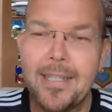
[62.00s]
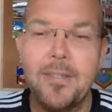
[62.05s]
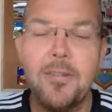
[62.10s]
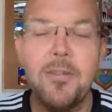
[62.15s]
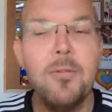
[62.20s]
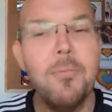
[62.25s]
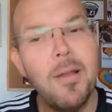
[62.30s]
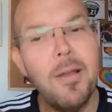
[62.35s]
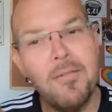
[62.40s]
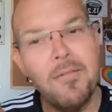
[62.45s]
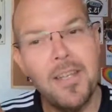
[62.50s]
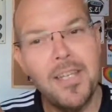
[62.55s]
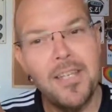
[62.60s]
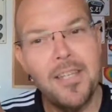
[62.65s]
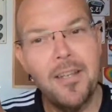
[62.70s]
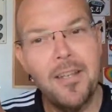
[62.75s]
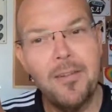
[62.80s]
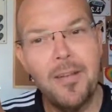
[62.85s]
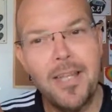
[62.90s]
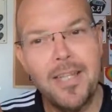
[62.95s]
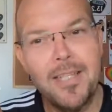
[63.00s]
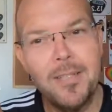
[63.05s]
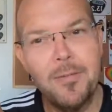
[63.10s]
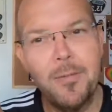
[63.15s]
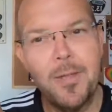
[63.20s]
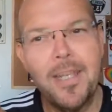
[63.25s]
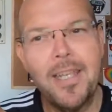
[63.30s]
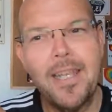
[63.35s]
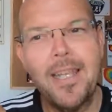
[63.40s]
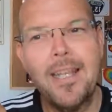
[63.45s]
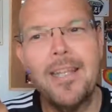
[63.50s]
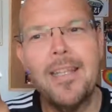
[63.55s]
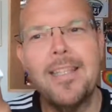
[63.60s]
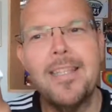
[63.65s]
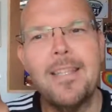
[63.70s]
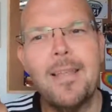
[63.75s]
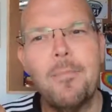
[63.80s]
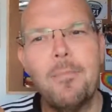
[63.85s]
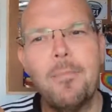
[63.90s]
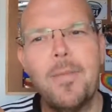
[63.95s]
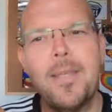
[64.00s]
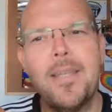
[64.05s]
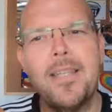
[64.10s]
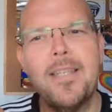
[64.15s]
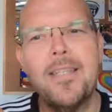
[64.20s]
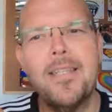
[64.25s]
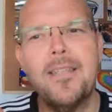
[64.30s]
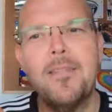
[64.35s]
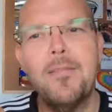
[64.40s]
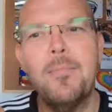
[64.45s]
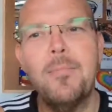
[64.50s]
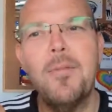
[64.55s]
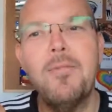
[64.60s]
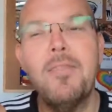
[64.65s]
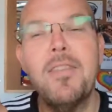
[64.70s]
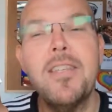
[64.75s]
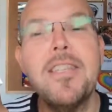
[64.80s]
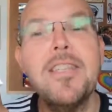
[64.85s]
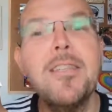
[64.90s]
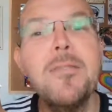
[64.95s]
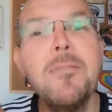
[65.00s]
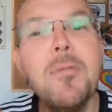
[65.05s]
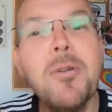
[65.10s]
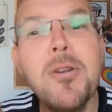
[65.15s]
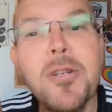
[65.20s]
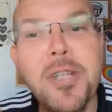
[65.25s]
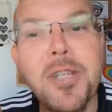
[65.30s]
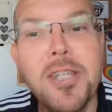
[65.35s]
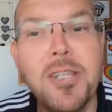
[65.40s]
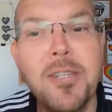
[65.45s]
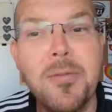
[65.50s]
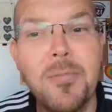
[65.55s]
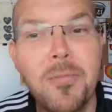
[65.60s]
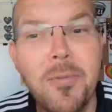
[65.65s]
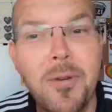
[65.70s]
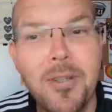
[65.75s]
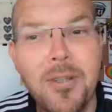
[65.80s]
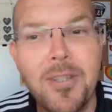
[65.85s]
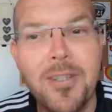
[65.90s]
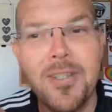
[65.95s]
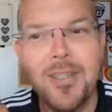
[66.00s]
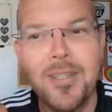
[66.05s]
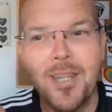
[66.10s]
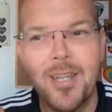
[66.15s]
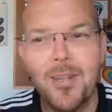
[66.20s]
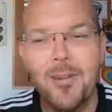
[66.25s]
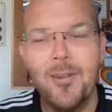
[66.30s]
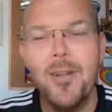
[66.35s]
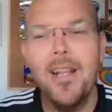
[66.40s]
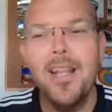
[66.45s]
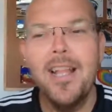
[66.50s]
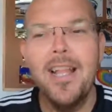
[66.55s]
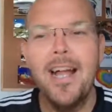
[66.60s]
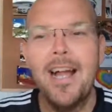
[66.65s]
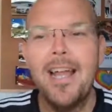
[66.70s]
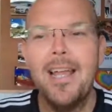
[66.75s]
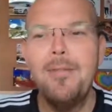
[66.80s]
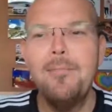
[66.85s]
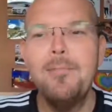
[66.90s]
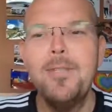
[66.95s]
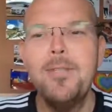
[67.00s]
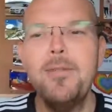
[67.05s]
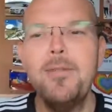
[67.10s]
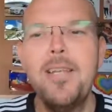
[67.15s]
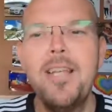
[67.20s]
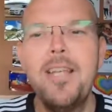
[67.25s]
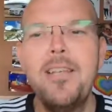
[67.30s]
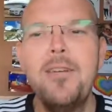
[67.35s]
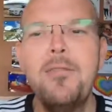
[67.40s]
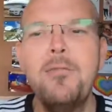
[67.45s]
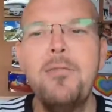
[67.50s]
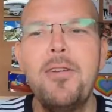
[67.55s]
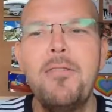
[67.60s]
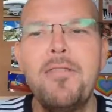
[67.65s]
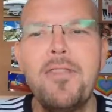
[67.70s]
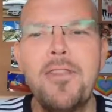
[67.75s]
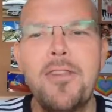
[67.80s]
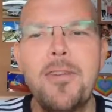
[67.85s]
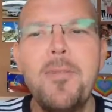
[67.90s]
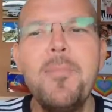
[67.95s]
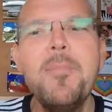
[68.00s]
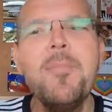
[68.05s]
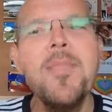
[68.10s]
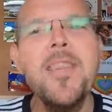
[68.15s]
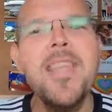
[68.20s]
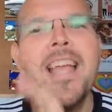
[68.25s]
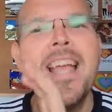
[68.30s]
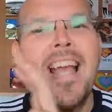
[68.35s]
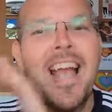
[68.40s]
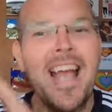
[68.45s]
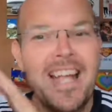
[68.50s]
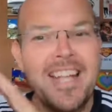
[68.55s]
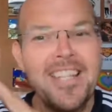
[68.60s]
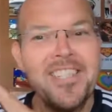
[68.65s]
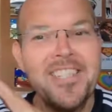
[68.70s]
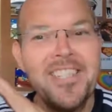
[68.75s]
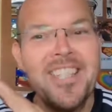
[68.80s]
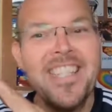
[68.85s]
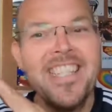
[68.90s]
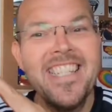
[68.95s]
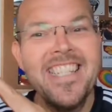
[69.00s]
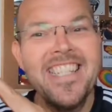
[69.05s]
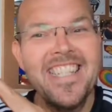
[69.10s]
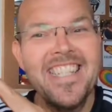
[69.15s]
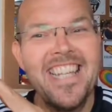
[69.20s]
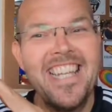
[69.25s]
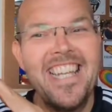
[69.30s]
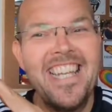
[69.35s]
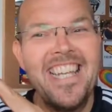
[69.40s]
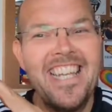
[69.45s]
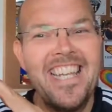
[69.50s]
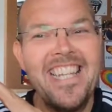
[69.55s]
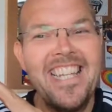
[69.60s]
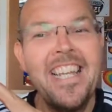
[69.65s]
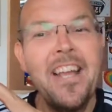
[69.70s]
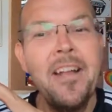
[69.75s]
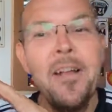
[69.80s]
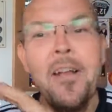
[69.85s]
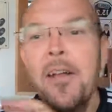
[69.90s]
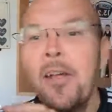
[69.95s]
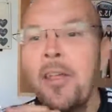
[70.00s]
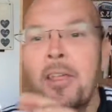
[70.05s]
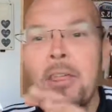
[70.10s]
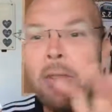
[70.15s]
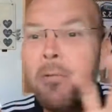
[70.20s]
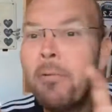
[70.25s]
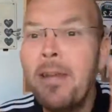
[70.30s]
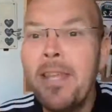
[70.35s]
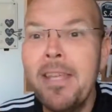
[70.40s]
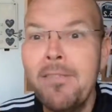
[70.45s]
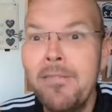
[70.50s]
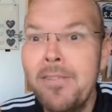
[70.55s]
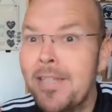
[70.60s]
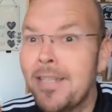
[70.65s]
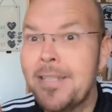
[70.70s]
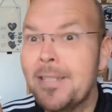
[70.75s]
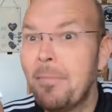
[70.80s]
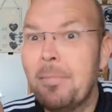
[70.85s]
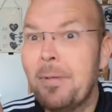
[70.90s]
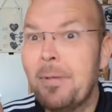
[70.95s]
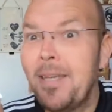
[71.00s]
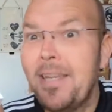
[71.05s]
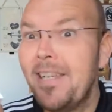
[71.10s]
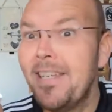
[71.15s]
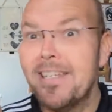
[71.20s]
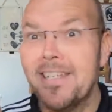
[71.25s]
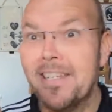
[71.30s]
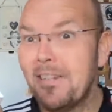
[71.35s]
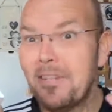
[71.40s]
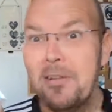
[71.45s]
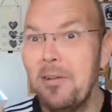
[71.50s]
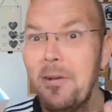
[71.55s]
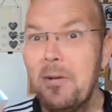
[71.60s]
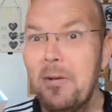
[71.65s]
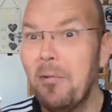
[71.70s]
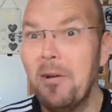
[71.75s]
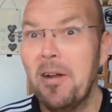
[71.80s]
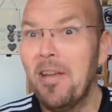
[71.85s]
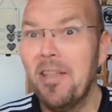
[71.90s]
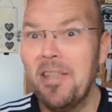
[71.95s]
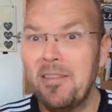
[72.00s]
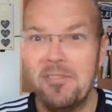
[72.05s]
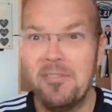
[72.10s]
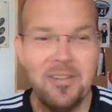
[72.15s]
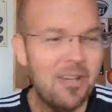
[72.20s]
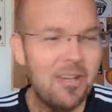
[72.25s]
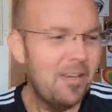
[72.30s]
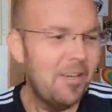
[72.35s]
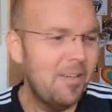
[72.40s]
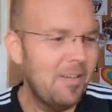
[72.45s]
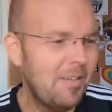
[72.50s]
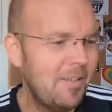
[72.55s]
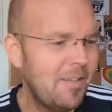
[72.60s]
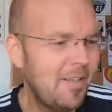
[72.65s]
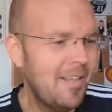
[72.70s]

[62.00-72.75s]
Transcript: saw my video last week and sent me some of the summer edition ones. So I am doing a little review. As you can see, three have disappeared. I don't know where they've gone.